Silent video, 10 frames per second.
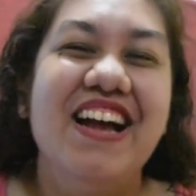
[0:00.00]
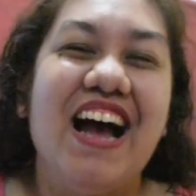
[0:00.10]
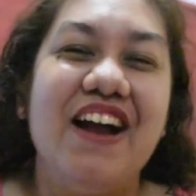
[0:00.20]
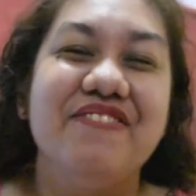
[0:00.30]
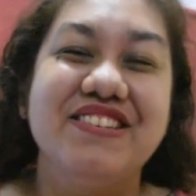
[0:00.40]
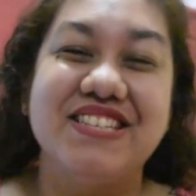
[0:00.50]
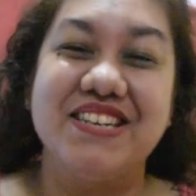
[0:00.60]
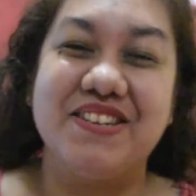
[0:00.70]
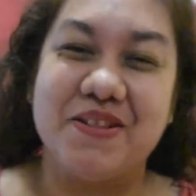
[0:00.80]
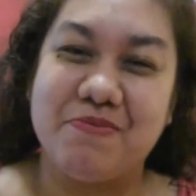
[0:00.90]
I was
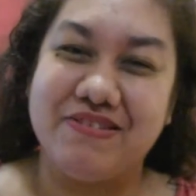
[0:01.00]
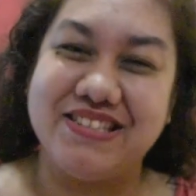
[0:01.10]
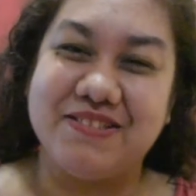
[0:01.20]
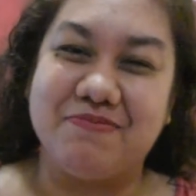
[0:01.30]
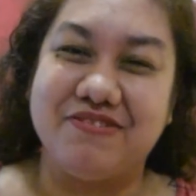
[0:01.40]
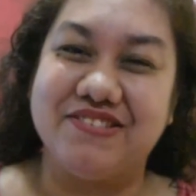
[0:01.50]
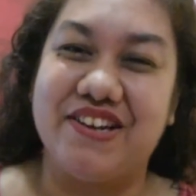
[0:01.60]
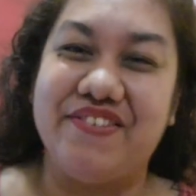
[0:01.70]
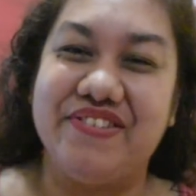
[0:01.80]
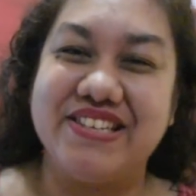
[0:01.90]
sent to the principal's
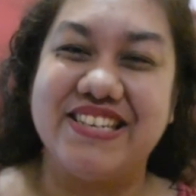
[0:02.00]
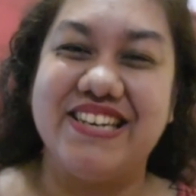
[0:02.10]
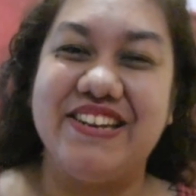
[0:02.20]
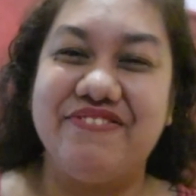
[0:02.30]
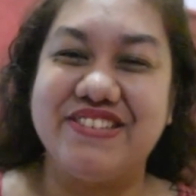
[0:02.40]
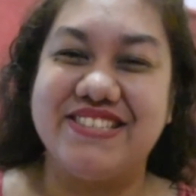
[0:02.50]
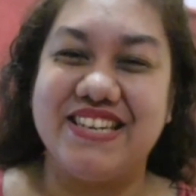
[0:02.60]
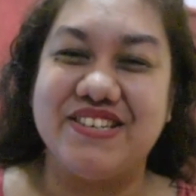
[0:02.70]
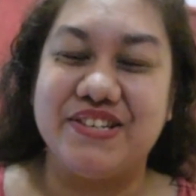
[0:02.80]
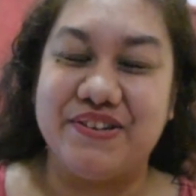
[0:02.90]
office, and he was
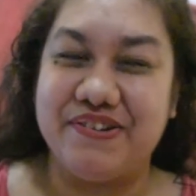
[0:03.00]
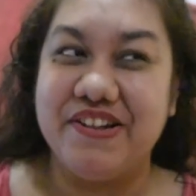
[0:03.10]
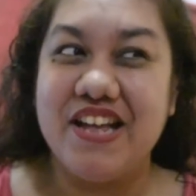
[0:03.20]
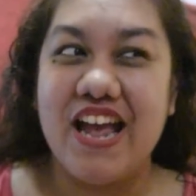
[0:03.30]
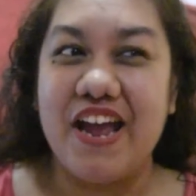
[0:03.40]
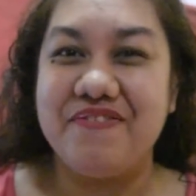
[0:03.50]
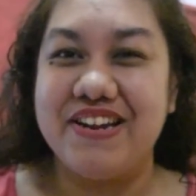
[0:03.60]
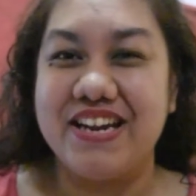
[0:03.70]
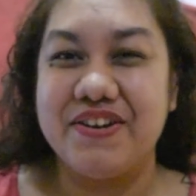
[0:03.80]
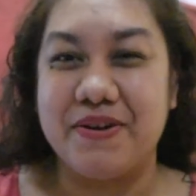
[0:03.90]
sent to, and we
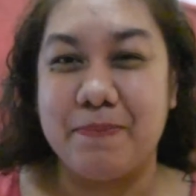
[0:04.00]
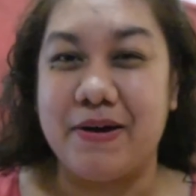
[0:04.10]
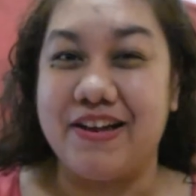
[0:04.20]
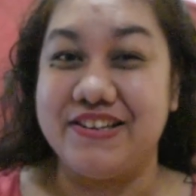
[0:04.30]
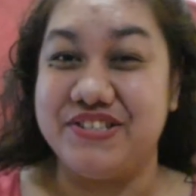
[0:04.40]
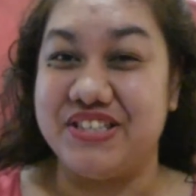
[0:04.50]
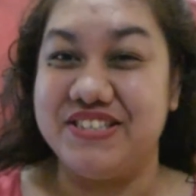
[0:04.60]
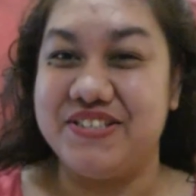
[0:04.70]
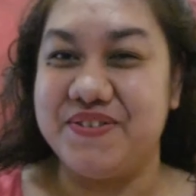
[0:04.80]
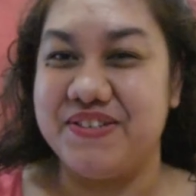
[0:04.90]
had to
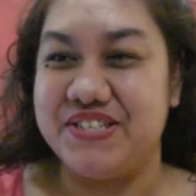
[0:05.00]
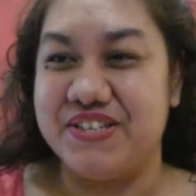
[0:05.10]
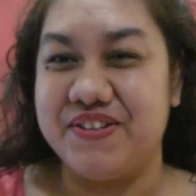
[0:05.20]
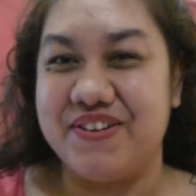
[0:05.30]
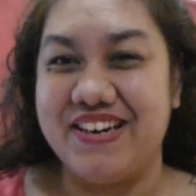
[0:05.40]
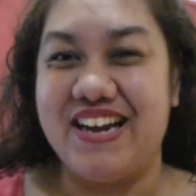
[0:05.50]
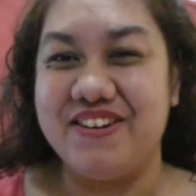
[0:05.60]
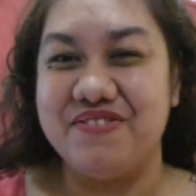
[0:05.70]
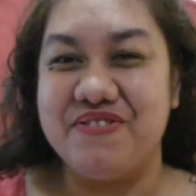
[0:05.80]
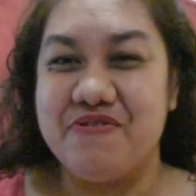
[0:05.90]
apologize to each other. And I
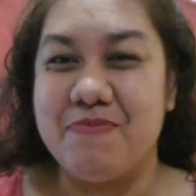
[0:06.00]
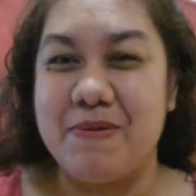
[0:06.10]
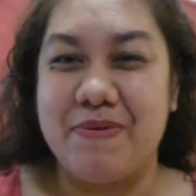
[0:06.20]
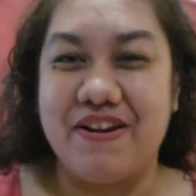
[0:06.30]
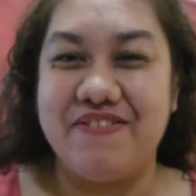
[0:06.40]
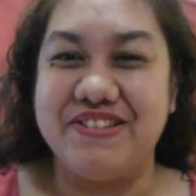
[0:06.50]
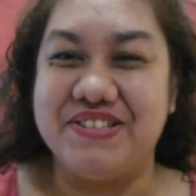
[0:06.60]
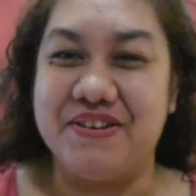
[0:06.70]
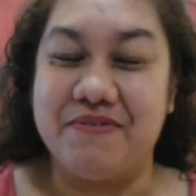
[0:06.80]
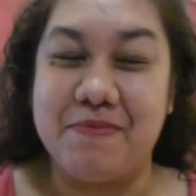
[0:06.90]
don't know if my parents
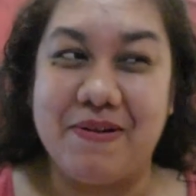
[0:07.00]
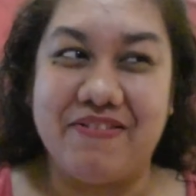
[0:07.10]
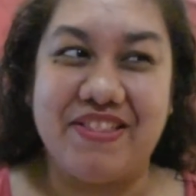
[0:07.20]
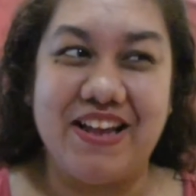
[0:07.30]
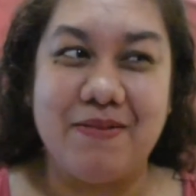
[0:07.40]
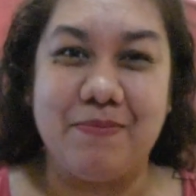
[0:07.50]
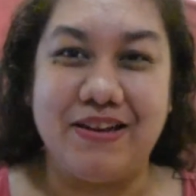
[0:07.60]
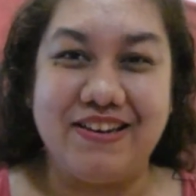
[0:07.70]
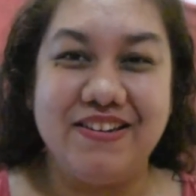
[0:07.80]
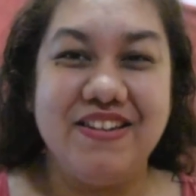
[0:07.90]
know about that,
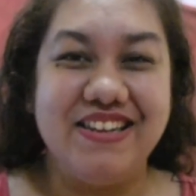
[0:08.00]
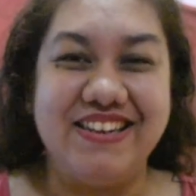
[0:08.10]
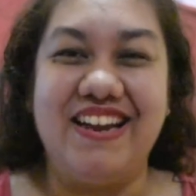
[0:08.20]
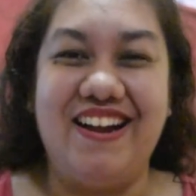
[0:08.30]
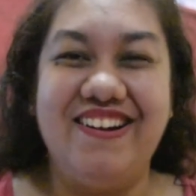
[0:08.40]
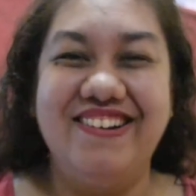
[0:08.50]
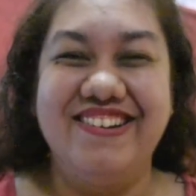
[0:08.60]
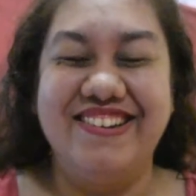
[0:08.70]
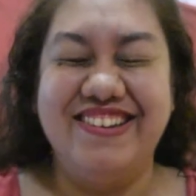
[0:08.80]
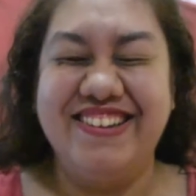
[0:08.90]
but yeah.
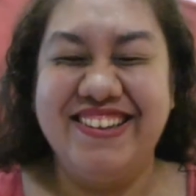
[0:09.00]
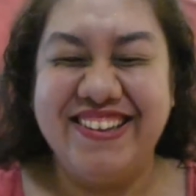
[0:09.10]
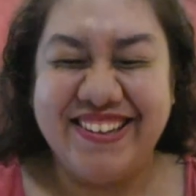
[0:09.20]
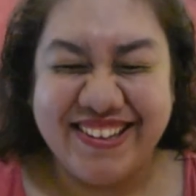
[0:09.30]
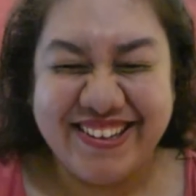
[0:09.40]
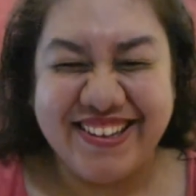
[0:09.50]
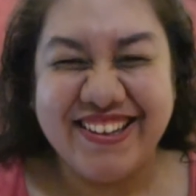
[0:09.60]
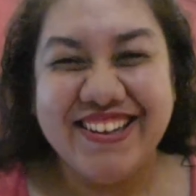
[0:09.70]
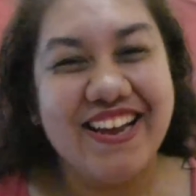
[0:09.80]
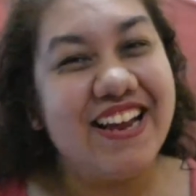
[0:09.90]

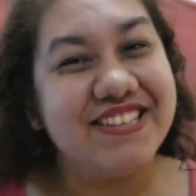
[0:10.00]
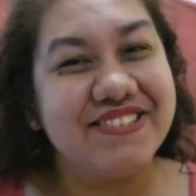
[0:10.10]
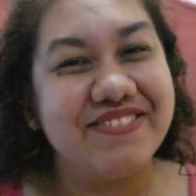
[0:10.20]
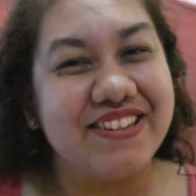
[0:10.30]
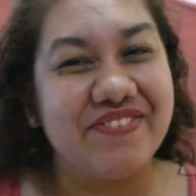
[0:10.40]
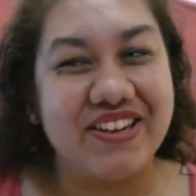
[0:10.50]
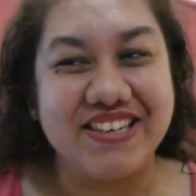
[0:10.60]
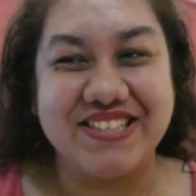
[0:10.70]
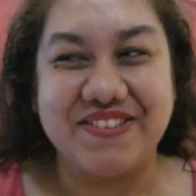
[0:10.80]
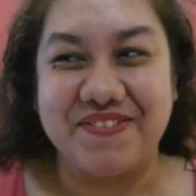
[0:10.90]
It's a real funny
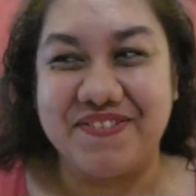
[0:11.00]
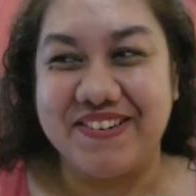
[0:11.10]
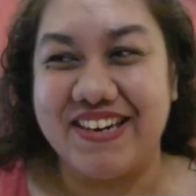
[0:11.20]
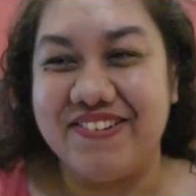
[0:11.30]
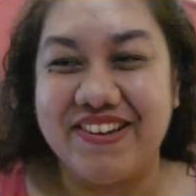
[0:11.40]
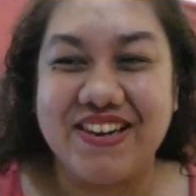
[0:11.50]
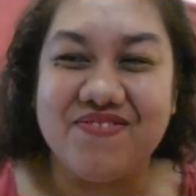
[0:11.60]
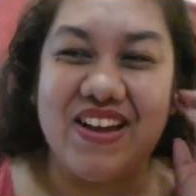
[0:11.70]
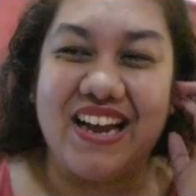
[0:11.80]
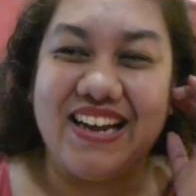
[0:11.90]
story, and looking
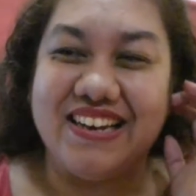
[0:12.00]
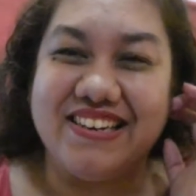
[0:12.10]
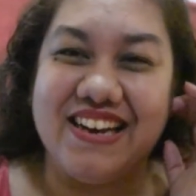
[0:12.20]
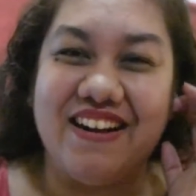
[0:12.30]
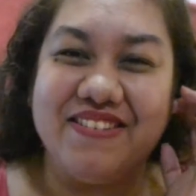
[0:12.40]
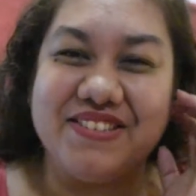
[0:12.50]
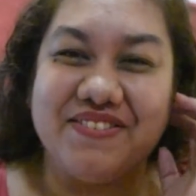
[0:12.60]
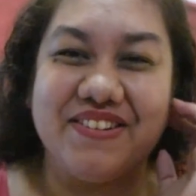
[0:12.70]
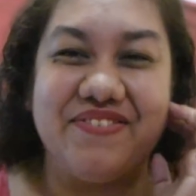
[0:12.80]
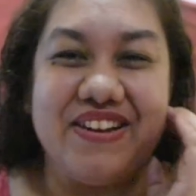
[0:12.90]
back at it now, it's
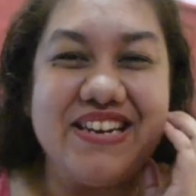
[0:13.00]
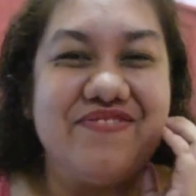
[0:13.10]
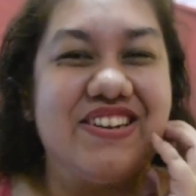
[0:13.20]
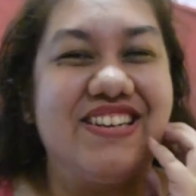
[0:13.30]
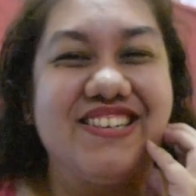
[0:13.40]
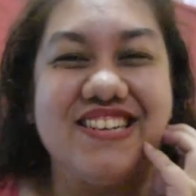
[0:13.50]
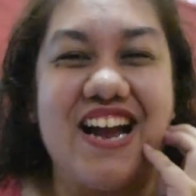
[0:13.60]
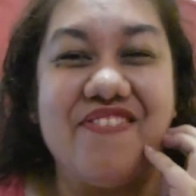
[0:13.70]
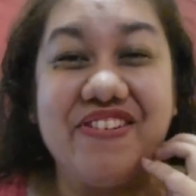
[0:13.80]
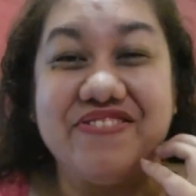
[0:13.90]
real funny, but at the
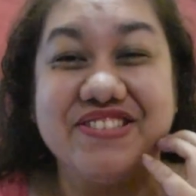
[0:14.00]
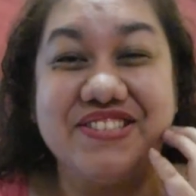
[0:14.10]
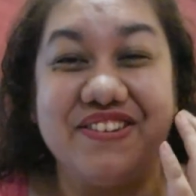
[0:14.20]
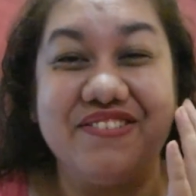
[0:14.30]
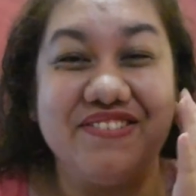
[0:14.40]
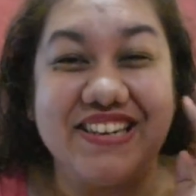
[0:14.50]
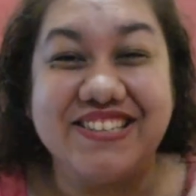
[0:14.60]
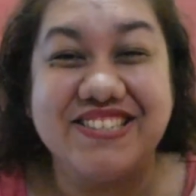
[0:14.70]
time I was so like